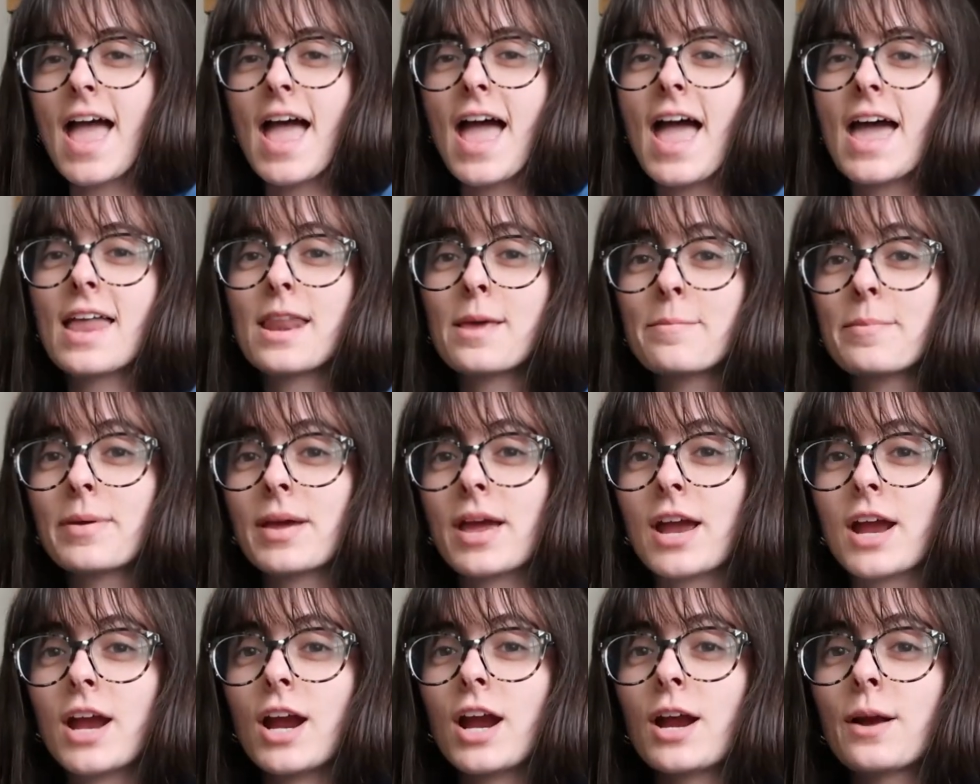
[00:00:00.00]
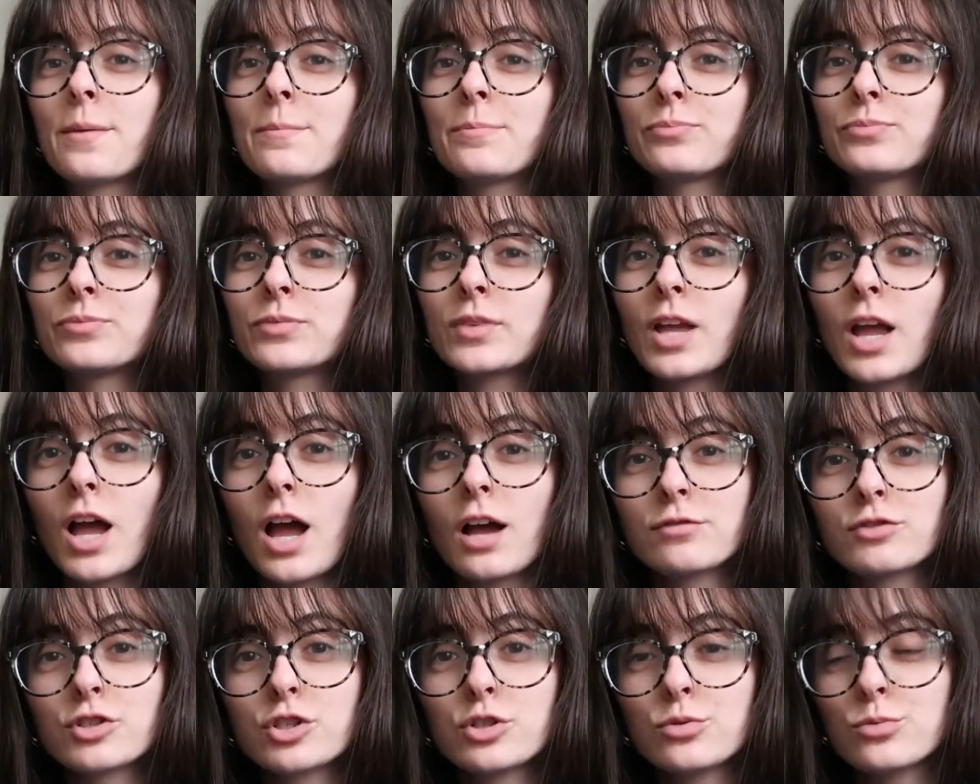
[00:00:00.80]
and a pair
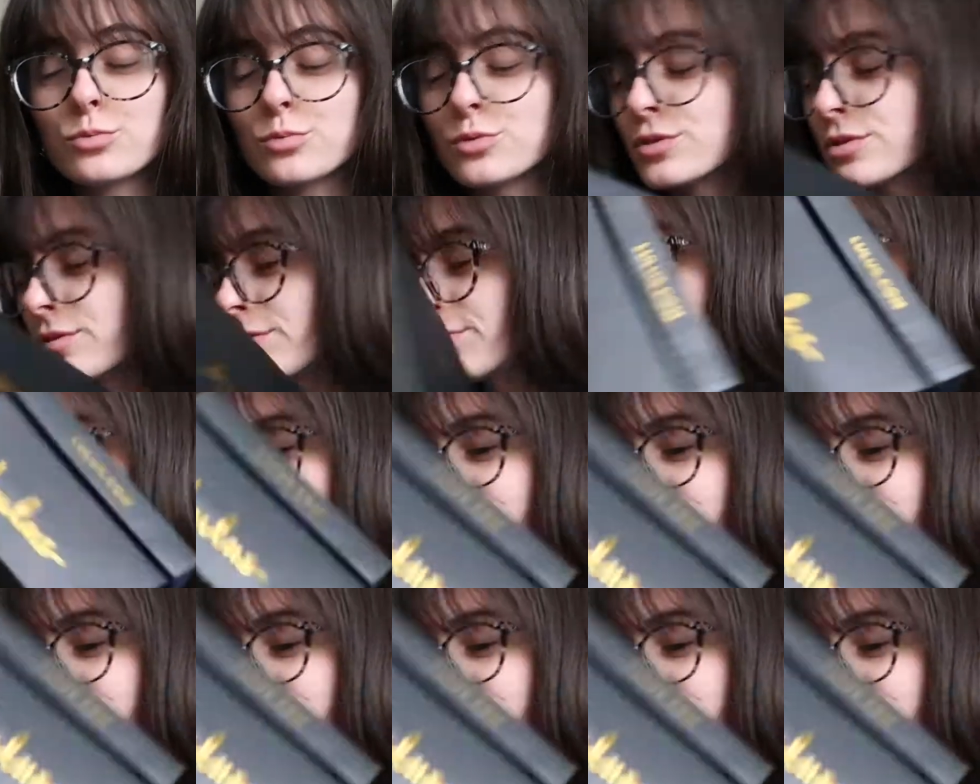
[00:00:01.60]
of shoes.